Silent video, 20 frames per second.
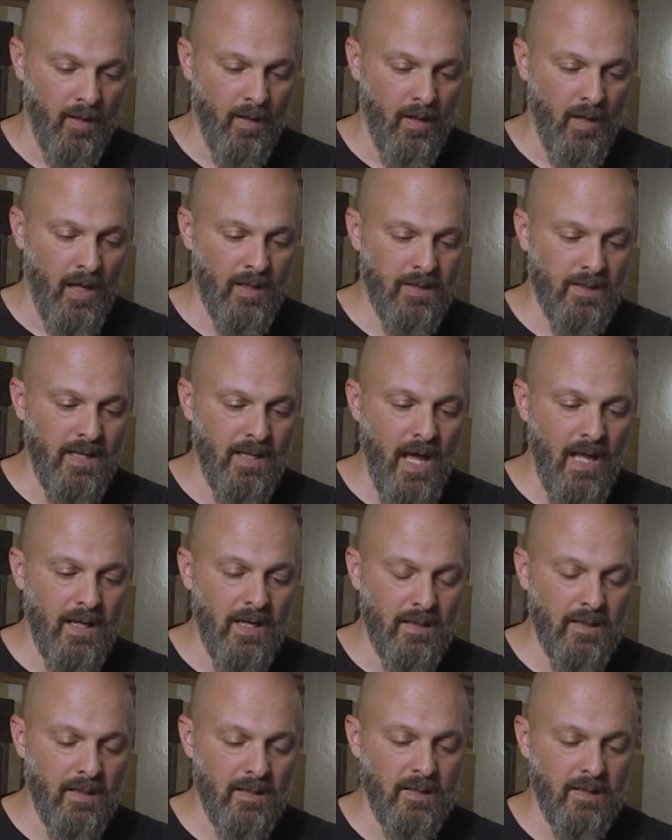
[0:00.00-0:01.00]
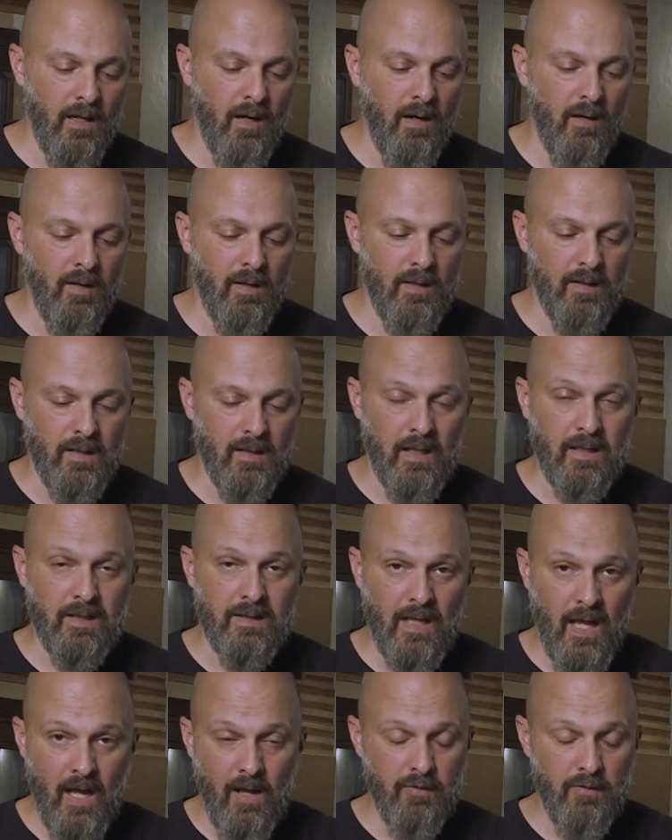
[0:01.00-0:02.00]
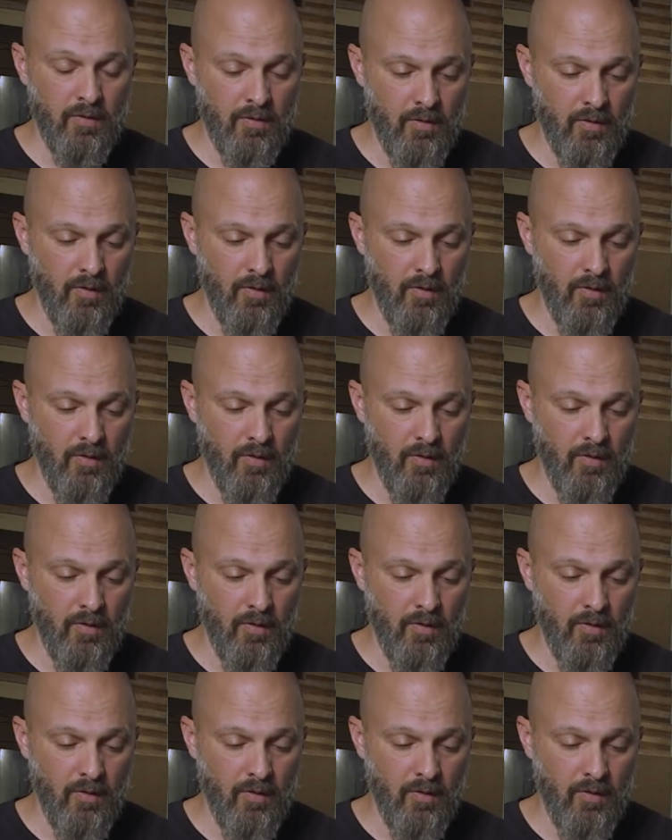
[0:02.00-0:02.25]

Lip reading: It's not necessarily like sounds. You can